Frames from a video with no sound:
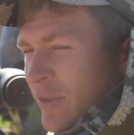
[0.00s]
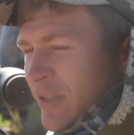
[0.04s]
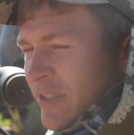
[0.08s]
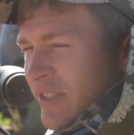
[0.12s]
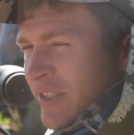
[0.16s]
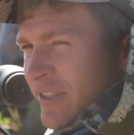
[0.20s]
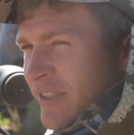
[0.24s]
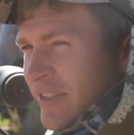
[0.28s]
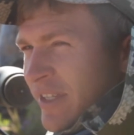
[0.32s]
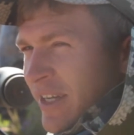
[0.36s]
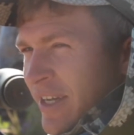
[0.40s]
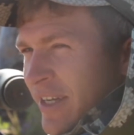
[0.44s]

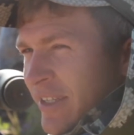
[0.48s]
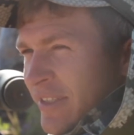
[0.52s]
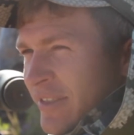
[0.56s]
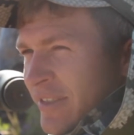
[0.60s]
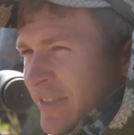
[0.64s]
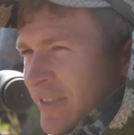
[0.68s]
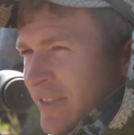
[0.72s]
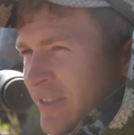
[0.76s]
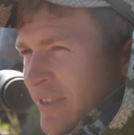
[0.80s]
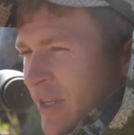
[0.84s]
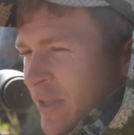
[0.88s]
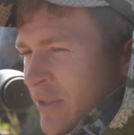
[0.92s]
switching
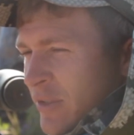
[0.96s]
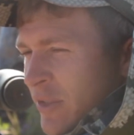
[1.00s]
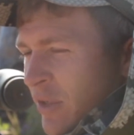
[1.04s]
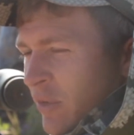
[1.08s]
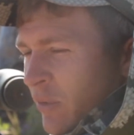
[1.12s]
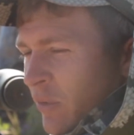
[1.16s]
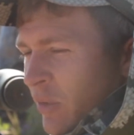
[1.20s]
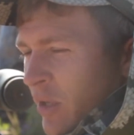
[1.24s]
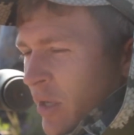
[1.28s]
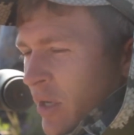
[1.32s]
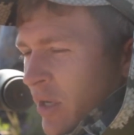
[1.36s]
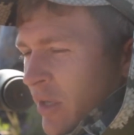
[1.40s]
sides because I was
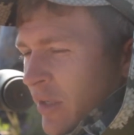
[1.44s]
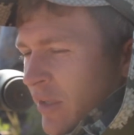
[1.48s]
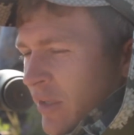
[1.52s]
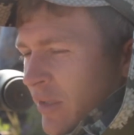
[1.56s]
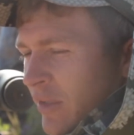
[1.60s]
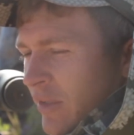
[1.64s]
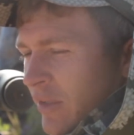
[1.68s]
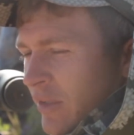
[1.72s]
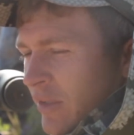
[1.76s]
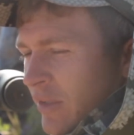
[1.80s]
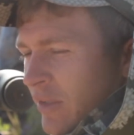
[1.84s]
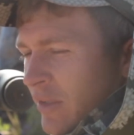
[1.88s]
on a rock
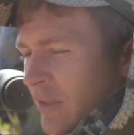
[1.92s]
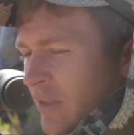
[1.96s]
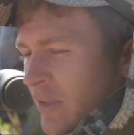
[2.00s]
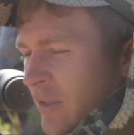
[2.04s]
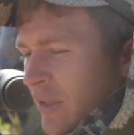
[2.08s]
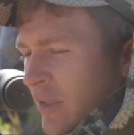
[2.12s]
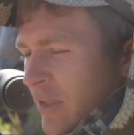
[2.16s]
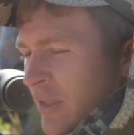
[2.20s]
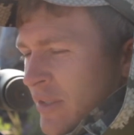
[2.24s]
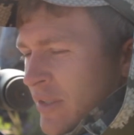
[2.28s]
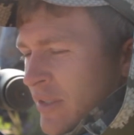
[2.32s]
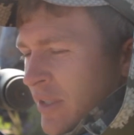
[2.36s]

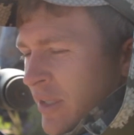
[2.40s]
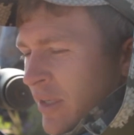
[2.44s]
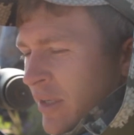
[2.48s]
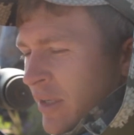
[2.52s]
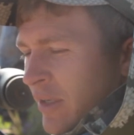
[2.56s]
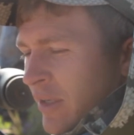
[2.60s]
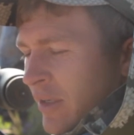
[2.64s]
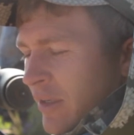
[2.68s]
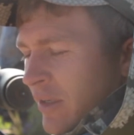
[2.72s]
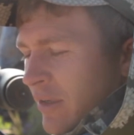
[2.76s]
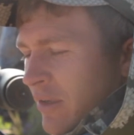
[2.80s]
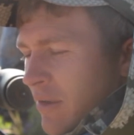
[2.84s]
because
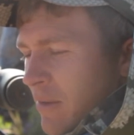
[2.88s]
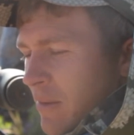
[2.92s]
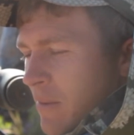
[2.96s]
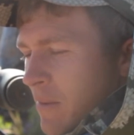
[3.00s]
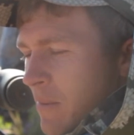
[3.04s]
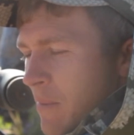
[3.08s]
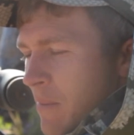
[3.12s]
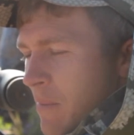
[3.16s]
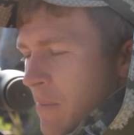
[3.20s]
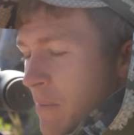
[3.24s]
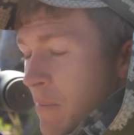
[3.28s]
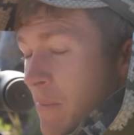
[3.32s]
uh,
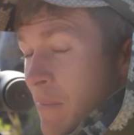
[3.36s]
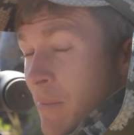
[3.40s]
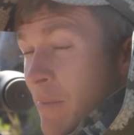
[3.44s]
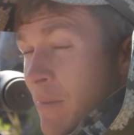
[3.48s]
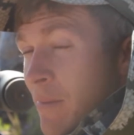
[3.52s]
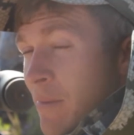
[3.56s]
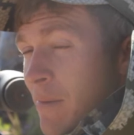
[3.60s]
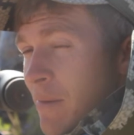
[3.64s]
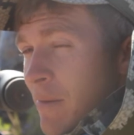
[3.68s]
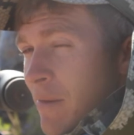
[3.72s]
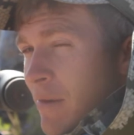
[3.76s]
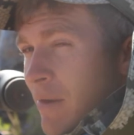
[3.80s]

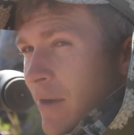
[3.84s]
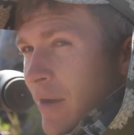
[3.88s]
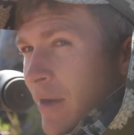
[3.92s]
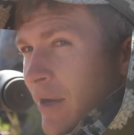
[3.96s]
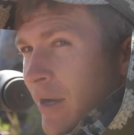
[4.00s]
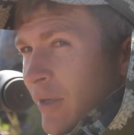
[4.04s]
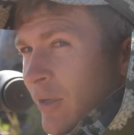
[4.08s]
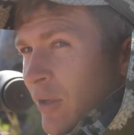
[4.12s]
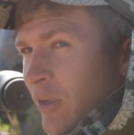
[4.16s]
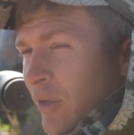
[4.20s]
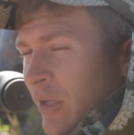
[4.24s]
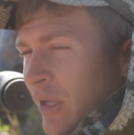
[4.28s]

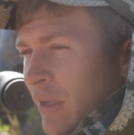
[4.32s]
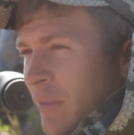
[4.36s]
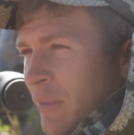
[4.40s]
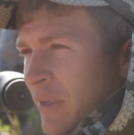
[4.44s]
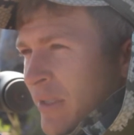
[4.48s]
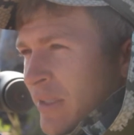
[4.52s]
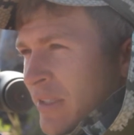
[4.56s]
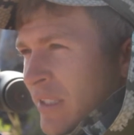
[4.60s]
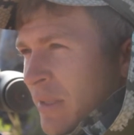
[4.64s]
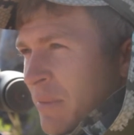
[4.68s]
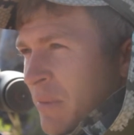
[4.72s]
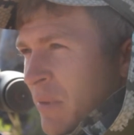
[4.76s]
I donated
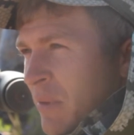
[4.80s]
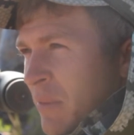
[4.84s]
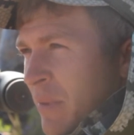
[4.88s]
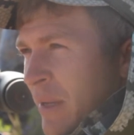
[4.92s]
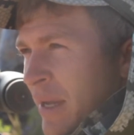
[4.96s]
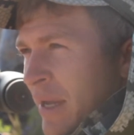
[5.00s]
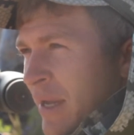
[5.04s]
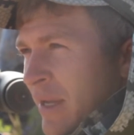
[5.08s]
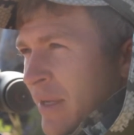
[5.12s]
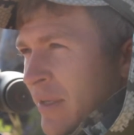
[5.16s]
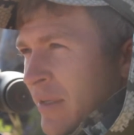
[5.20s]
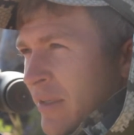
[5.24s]
my sleeping
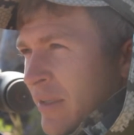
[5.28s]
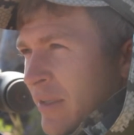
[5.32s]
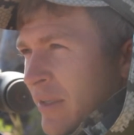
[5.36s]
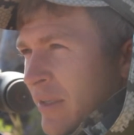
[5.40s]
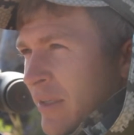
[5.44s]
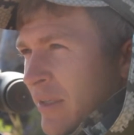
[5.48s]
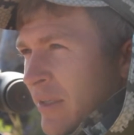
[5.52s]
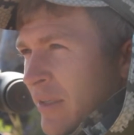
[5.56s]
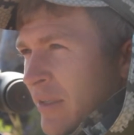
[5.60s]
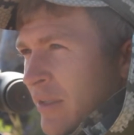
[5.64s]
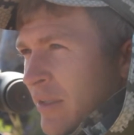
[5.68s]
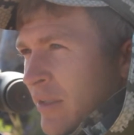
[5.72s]
pad,
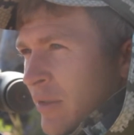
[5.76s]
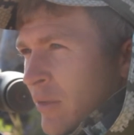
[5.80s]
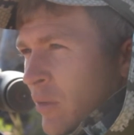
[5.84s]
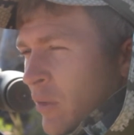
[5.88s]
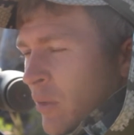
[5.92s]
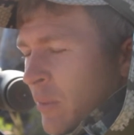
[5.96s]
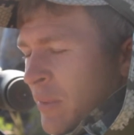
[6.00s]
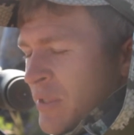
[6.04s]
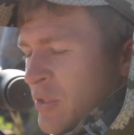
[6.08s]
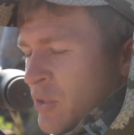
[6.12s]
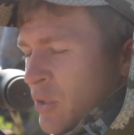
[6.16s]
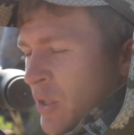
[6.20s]

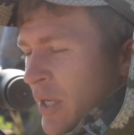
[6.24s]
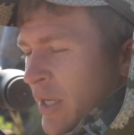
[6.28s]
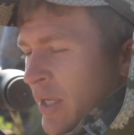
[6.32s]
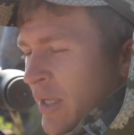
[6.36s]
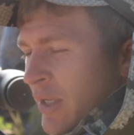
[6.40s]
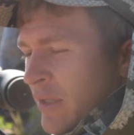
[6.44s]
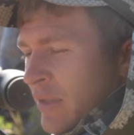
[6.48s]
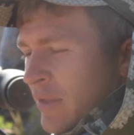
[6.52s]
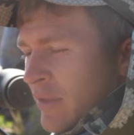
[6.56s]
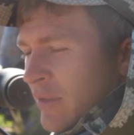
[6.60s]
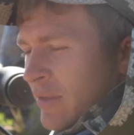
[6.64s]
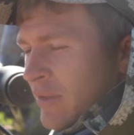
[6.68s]
or we
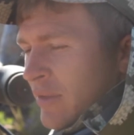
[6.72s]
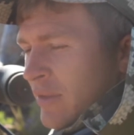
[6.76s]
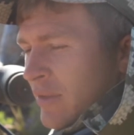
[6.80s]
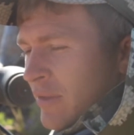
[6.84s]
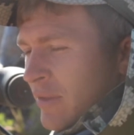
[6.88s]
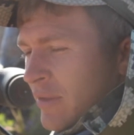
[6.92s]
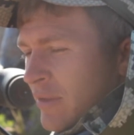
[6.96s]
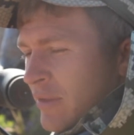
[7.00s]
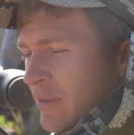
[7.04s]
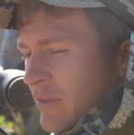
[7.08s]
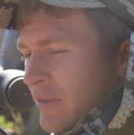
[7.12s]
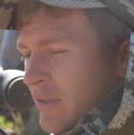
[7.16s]
traded
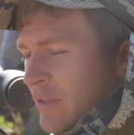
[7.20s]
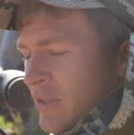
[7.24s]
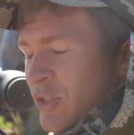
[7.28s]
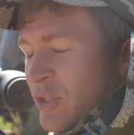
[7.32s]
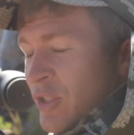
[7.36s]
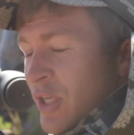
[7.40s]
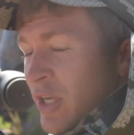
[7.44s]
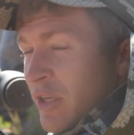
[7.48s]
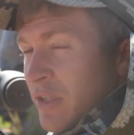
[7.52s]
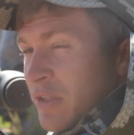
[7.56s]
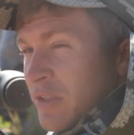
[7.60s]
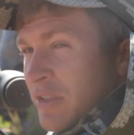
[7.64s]

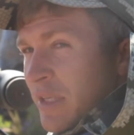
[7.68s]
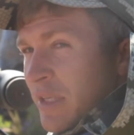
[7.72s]
to